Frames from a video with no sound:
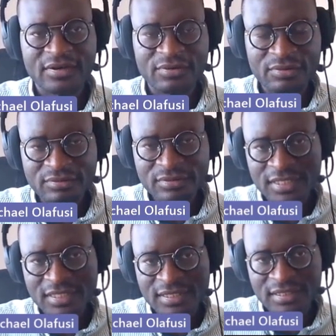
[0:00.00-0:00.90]
go
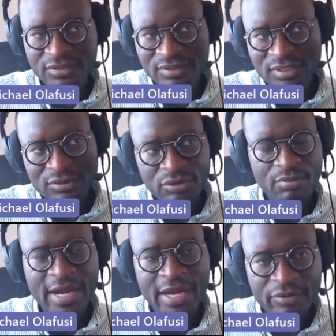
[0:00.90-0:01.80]
it into it row
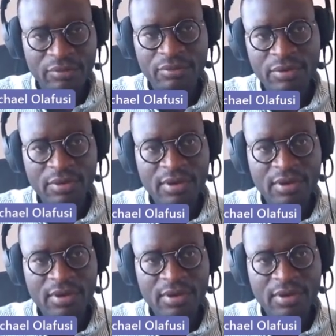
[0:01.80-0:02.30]
by row,